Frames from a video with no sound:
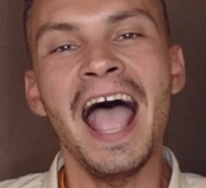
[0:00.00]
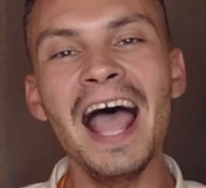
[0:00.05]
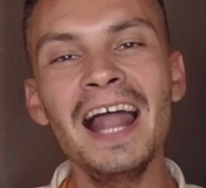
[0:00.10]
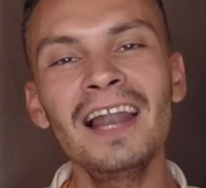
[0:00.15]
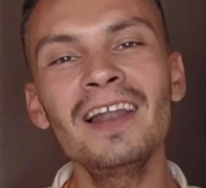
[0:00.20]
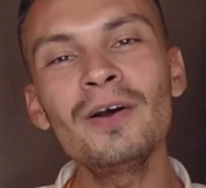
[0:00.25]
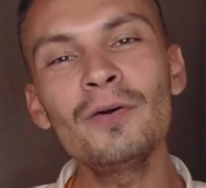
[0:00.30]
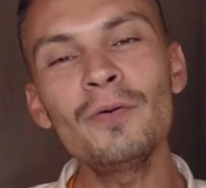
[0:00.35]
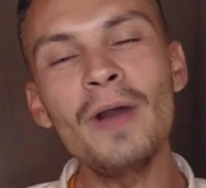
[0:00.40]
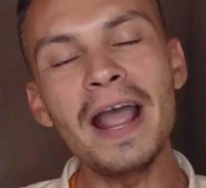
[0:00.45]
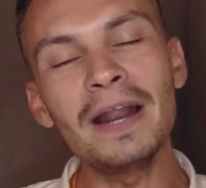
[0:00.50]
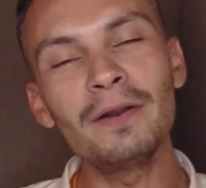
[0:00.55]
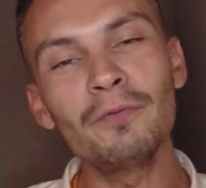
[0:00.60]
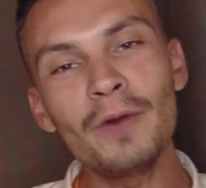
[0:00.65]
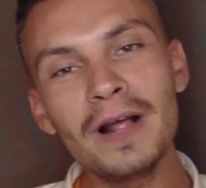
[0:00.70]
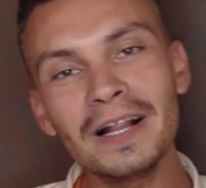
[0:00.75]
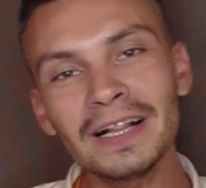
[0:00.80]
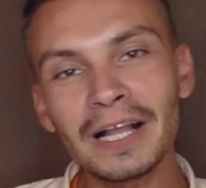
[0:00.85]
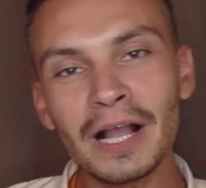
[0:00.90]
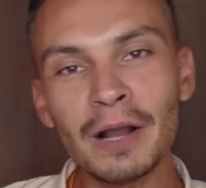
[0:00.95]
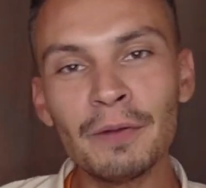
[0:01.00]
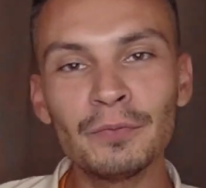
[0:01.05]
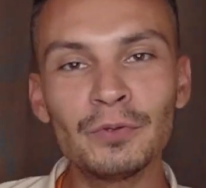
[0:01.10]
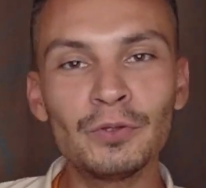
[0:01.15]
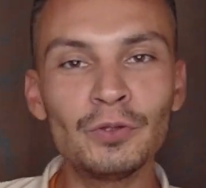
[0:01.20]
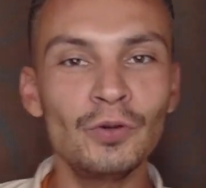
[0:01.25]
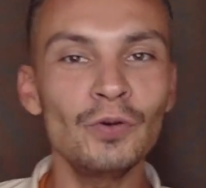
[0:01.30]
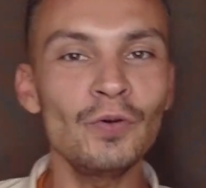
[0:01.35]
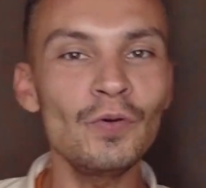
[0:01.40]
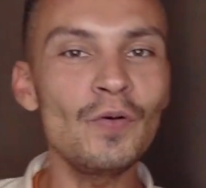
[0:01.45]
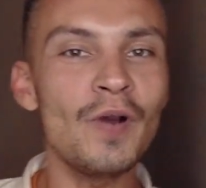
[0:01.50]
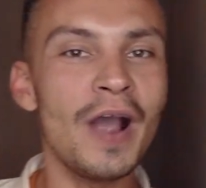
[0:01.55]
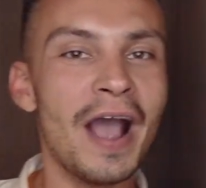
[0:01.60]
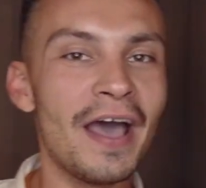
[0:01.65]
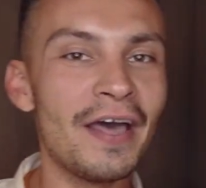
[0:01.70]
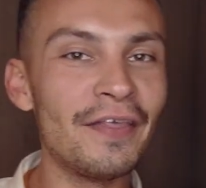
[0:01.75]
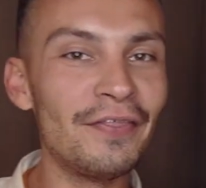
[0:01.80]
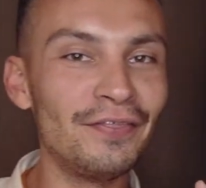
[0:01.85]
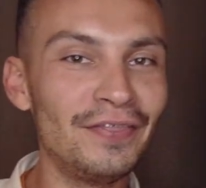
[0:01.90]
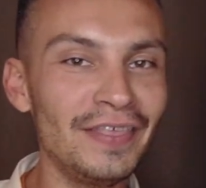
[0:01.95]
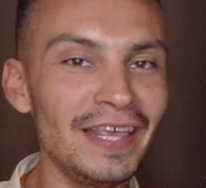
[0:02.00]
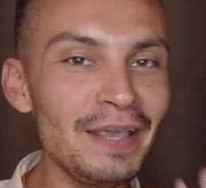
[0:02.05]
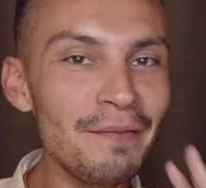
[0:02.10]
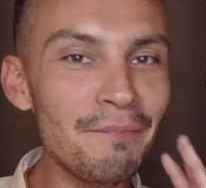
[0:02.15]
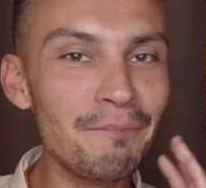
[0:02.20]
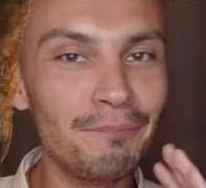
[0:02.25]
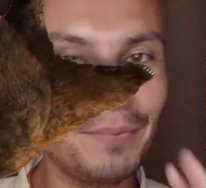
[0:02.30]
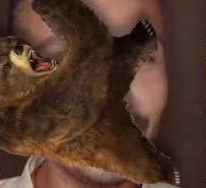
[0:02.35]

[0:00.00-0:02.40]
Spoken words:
Hello and welcome to the